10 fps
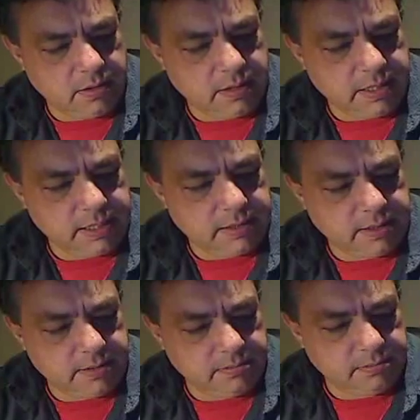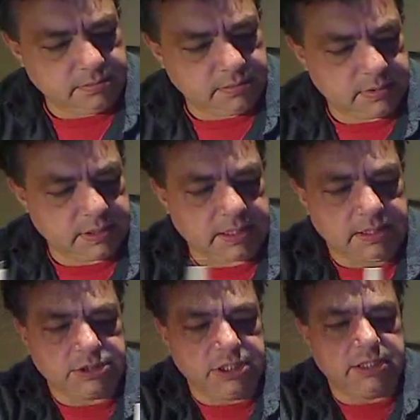that that
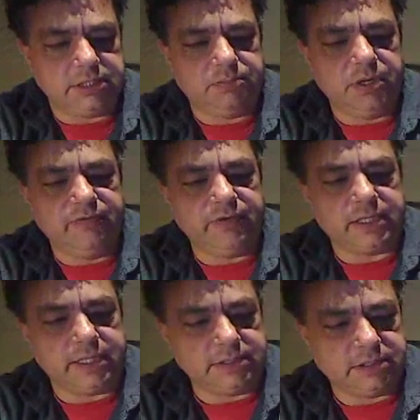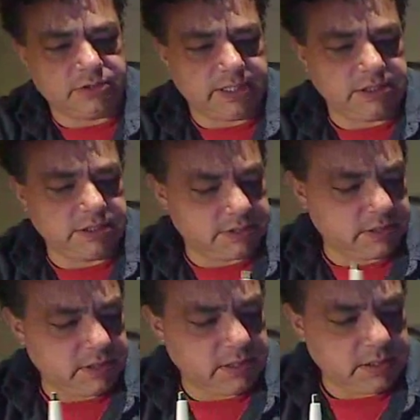the sheath is perfect and
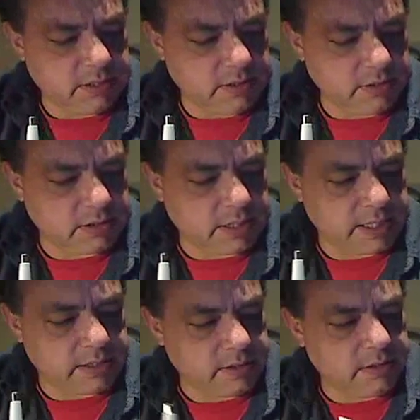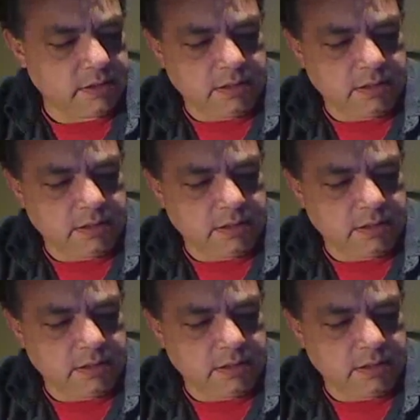stretches tight